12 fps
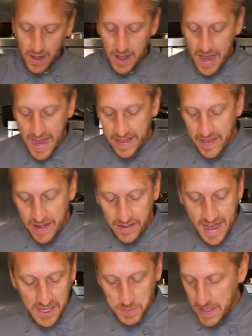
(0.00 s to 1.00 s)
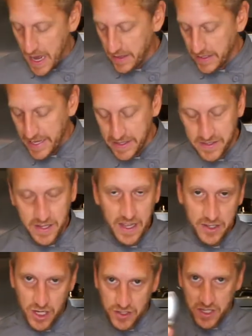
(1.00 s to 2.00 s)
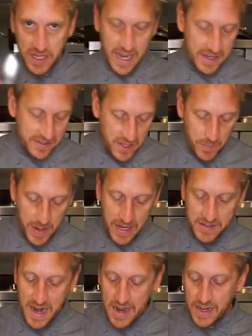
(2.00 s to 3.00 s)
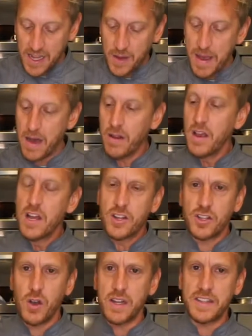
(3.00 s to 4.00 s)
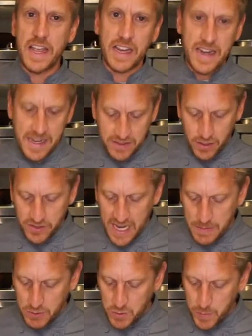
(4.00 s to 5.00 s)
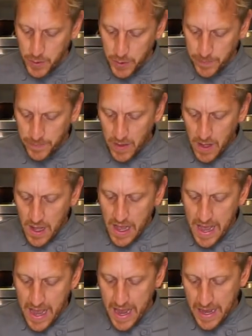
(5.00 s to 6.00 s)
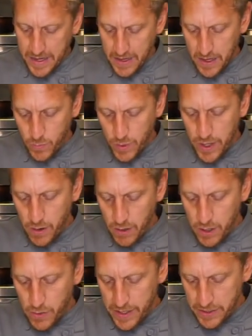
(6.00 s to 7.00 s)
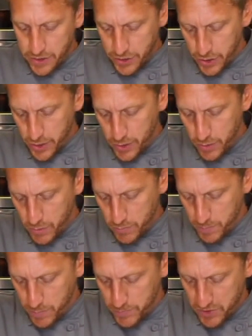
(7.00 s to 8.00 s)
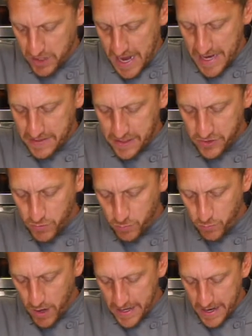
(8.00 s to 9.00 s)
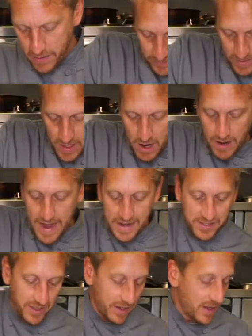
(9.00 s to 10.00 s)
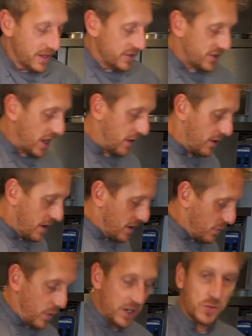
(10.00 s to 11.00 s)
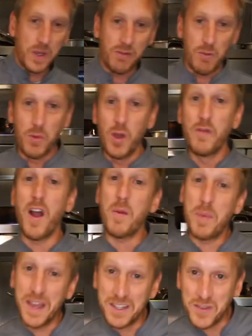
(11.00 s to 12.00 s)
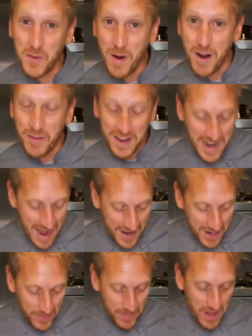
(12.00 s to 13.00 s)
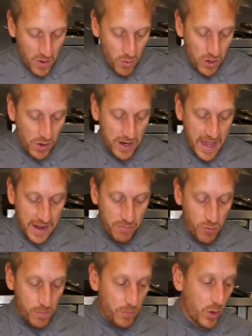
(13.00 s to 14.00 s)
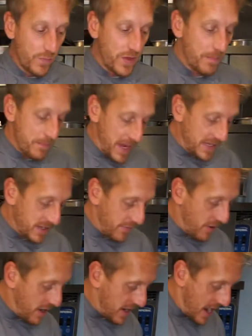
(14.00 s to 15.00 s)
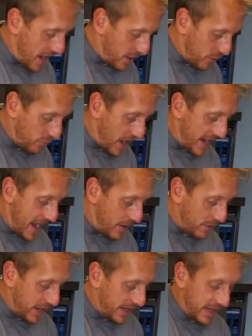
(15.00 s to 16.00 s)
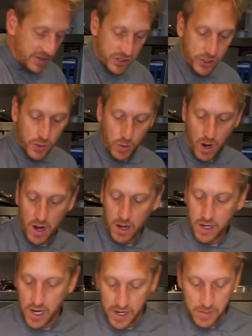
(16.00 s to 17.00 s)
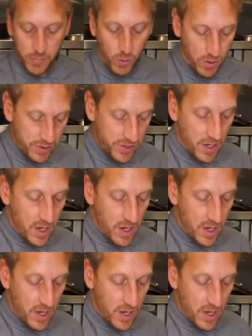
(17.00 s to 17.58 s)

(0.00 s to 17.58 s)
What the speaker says: And then last but not least, just in case the pit is not going to come out, just go ahead and take a nice little tablespoon, and we are going to slide this right out. All right, excellent. So once we remove our pits from our avocado, we're going ahead and remove the meat of our avocado right out and into our cutting boards.